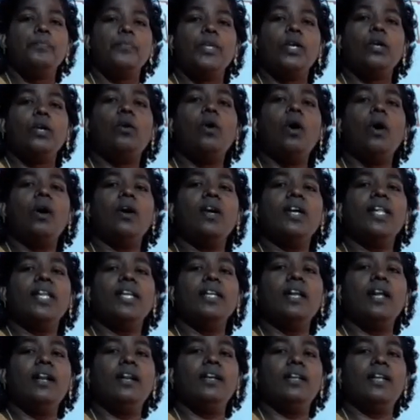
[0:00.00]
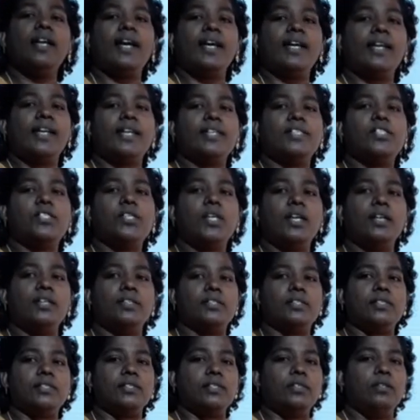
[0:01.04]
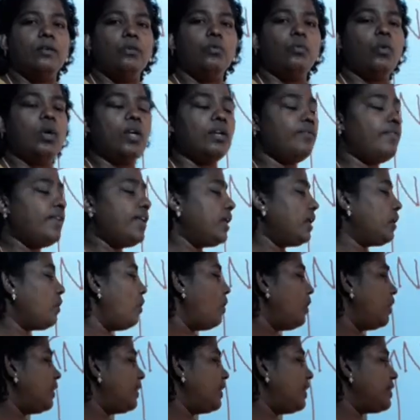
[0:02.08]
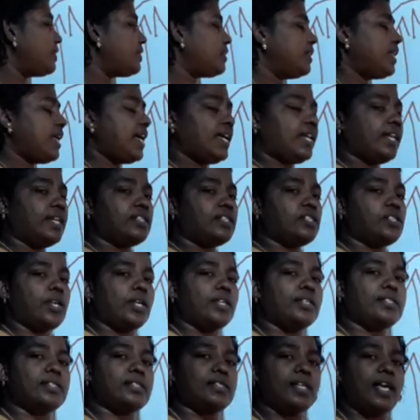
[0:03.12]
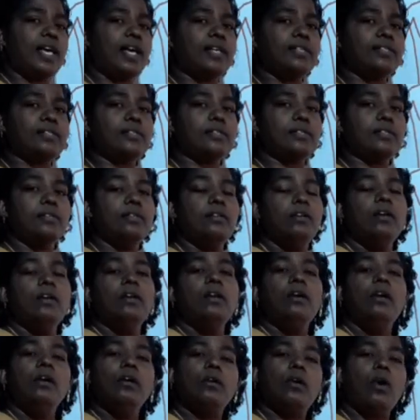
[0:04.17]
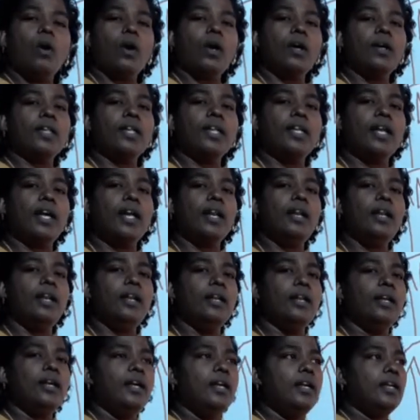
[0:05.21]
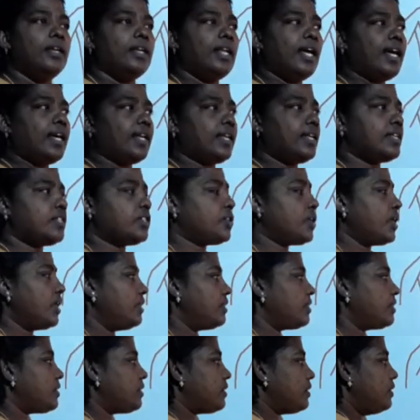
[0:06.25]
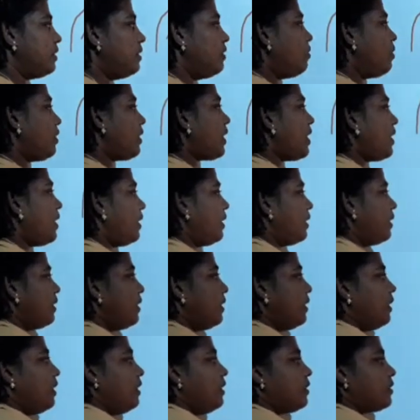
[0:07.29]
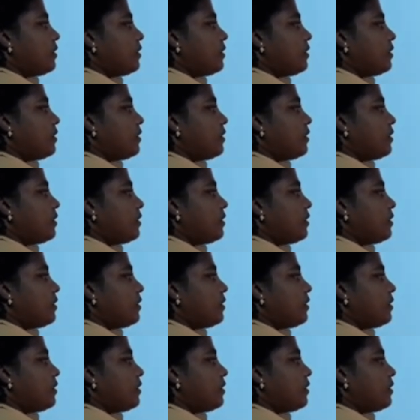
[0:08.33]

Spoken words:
cardinal directions. What we call these directions as cardinal directions. Okay.